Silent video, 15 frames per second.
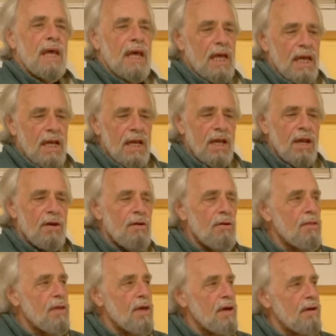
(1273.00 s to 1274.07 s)
And
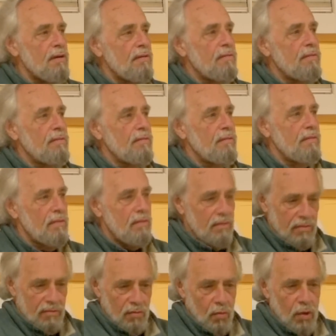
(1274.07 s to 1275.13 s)
near the
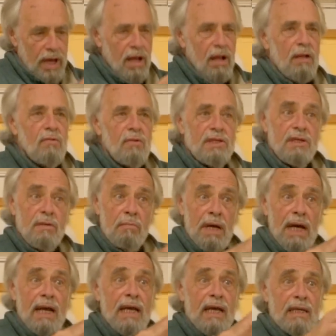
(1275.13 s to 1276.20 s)
well was a
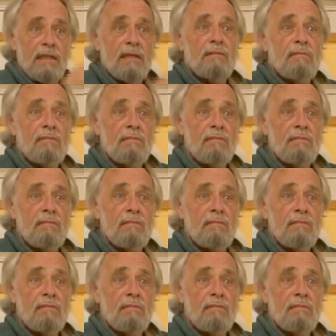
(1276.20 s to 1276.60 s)
bucket.